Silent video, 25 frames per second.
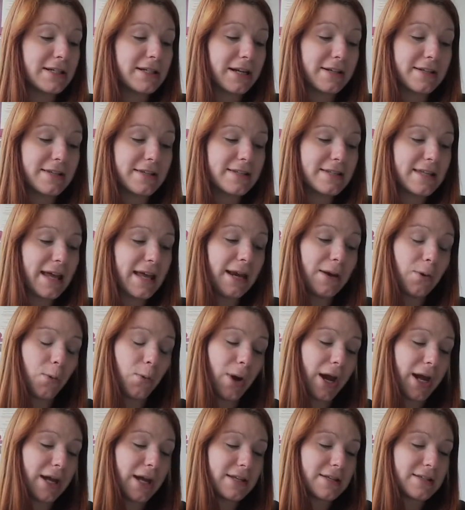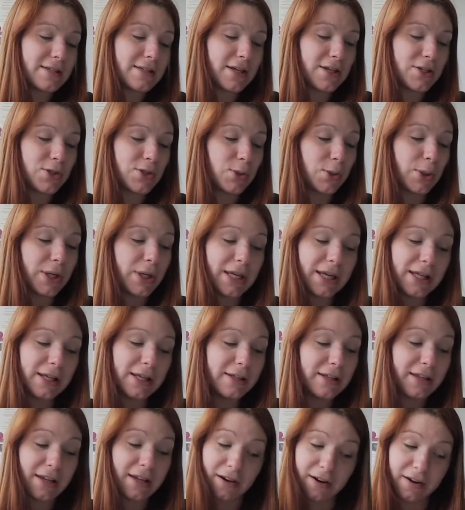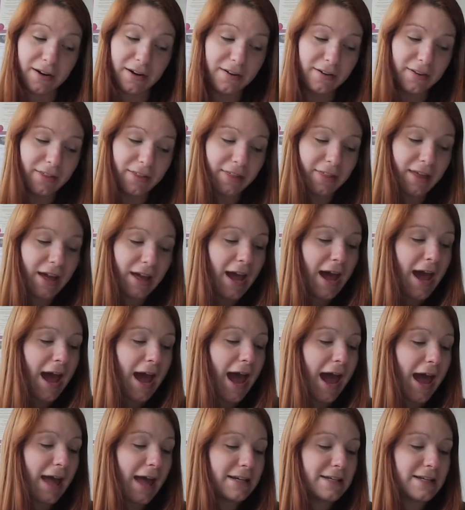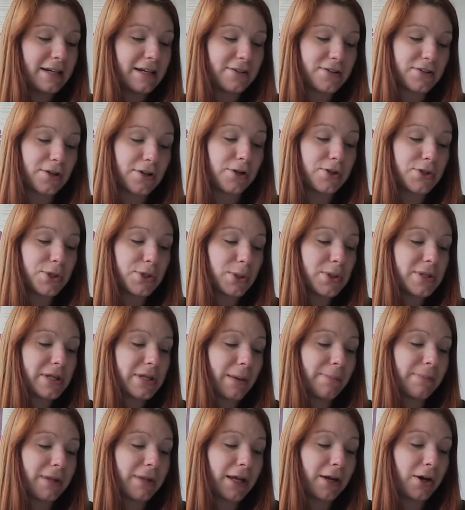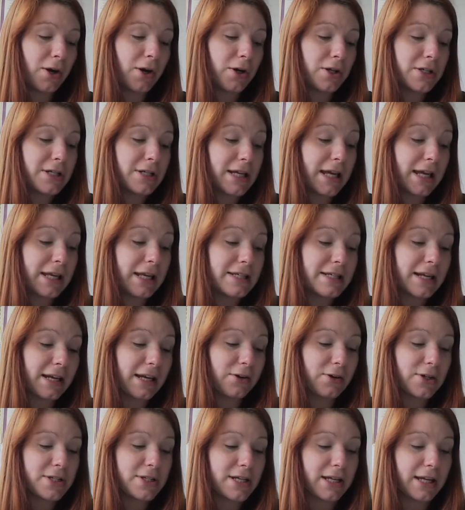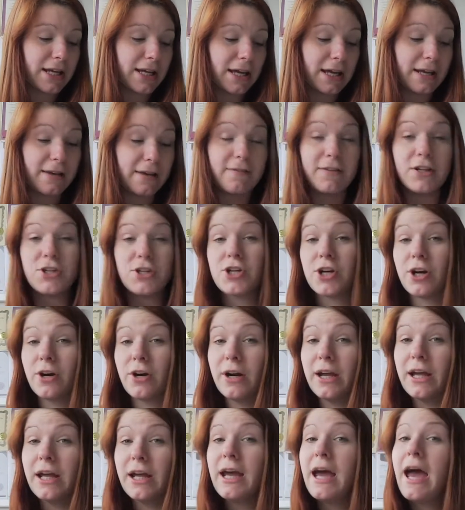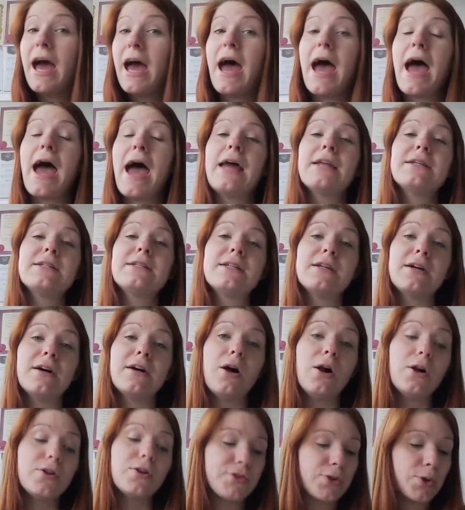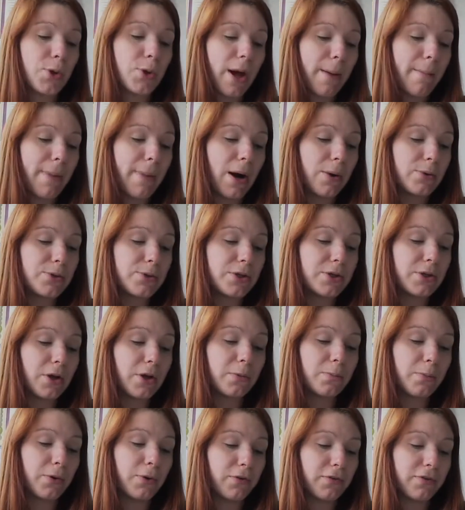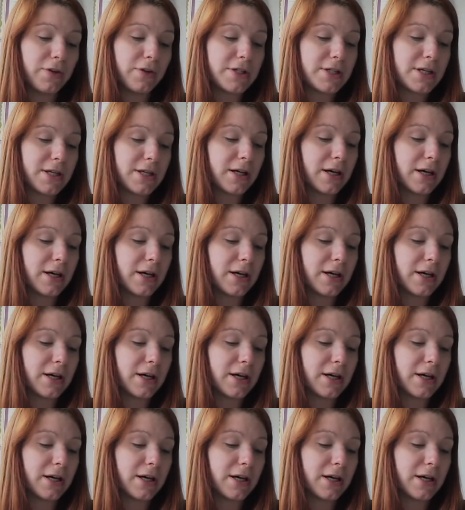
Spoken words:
There's 10 ways to heal the earth, and there's also something on the integrity in witchery, and also about the non-profit